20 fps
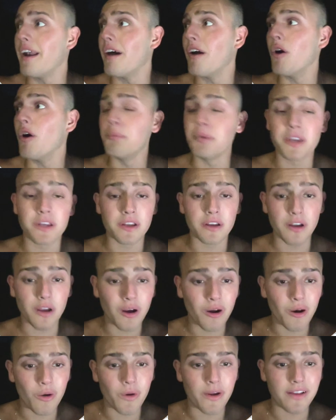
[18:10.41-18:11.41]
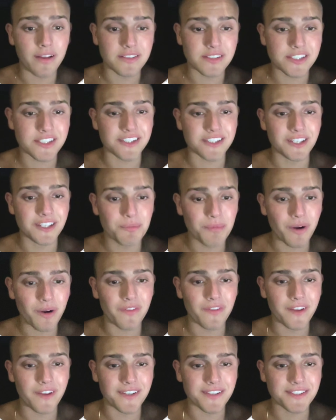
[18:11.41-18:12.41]
I hope you can go and sleep
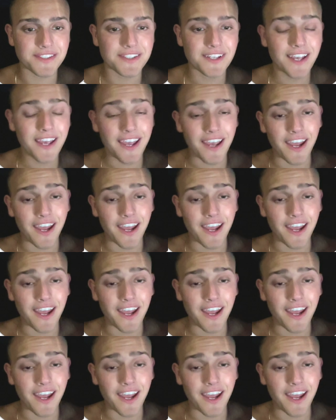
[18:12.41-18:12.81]
on this